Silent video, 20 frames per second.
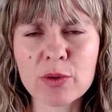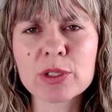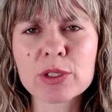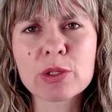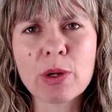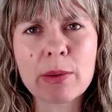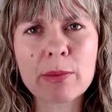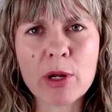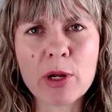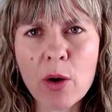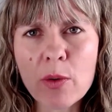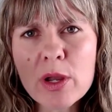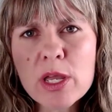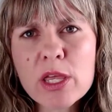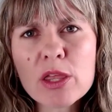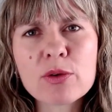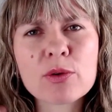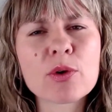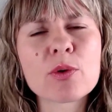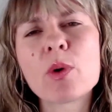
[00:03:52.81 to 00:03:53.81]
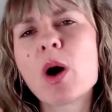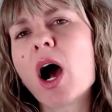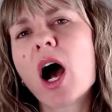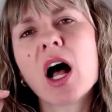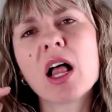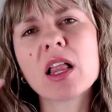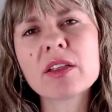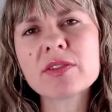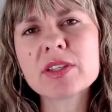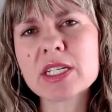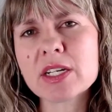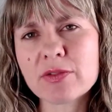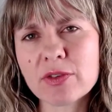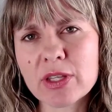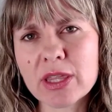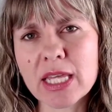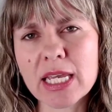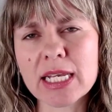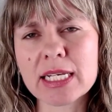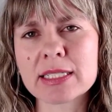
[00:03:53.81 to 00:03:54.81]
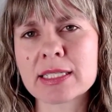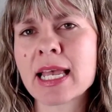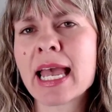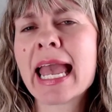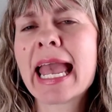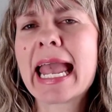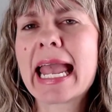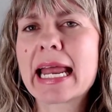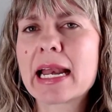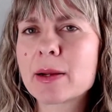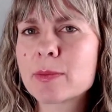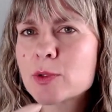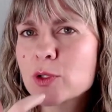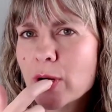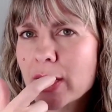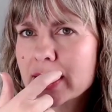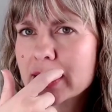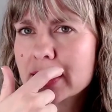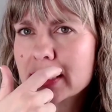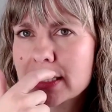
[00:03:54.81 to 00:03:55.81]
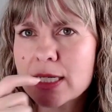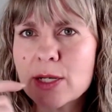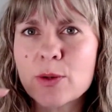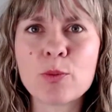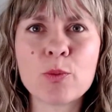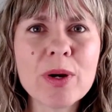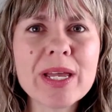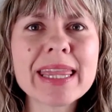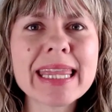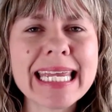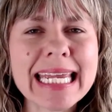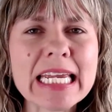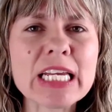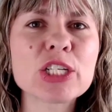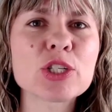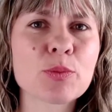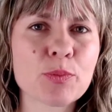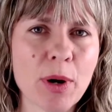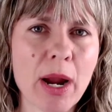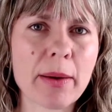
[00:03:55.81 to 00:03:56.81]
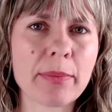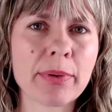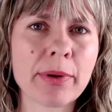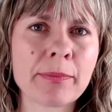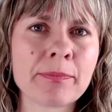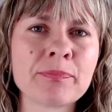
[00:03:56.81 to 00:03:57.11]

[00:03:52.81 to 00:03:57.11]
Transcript: So I'm going through all of the different things and I'm trying to see with each prep,